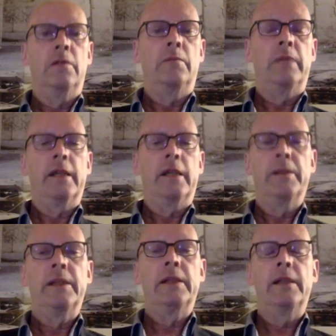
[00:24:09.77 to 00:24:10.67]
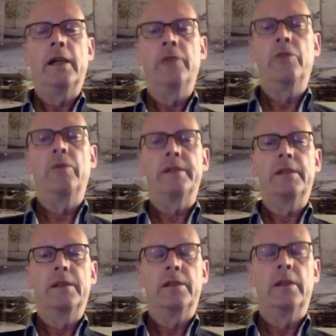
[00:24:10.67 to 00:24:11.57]
Marijke Meteen and I, we once
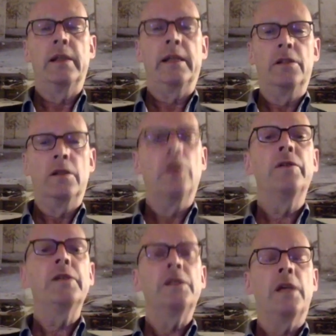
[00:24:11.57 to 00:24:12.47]
did a lecture on these